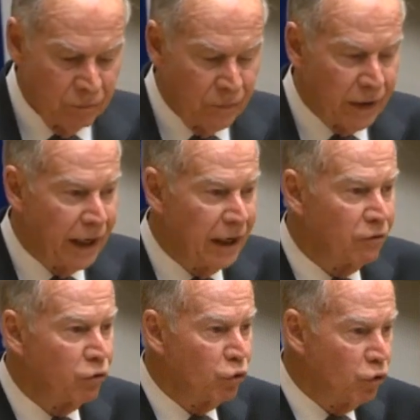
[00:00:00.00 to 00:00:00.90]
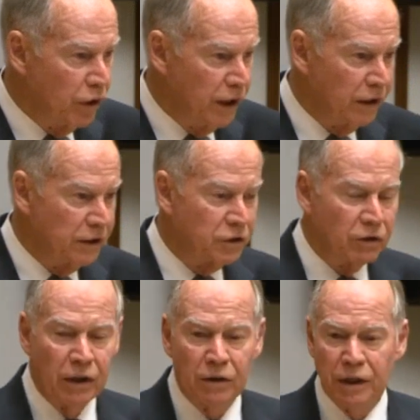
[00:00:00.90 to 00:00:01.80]
They have really
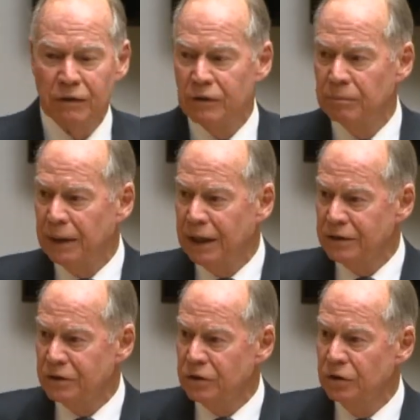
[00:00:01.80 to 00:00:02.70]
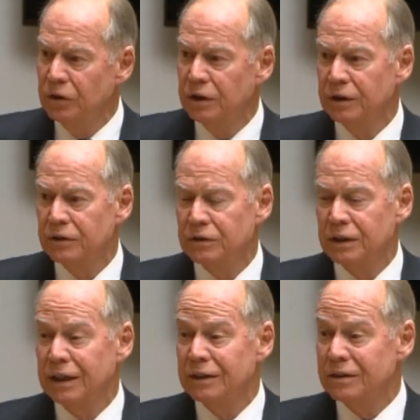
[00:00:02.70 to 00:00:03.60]
struggled over the past 2 years to
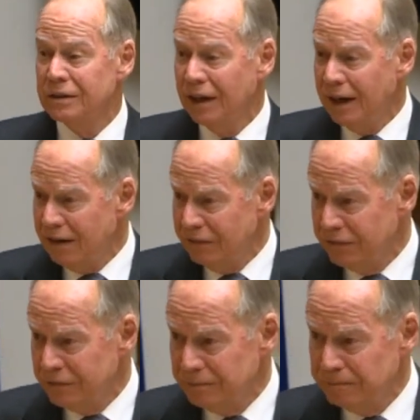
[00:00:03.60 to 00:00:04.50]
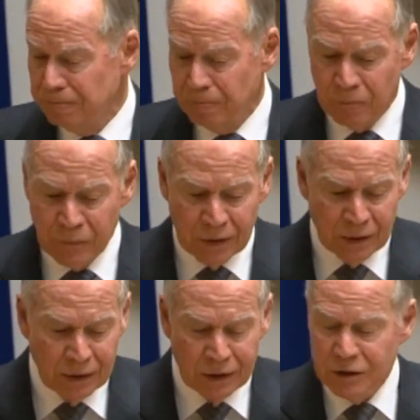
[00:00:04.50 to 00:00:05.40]
get staff,
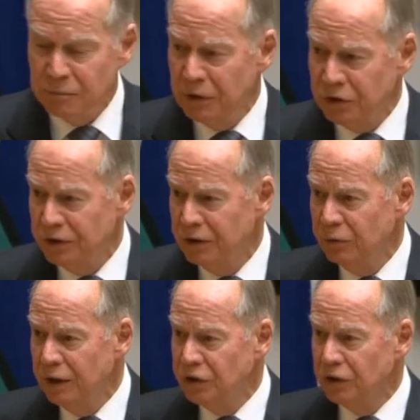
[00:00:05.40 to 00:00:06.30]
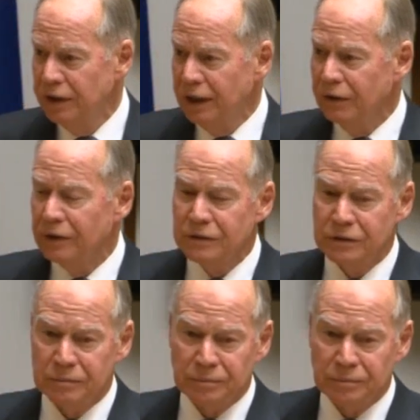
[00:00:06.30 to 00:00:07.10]
especially in regional areas.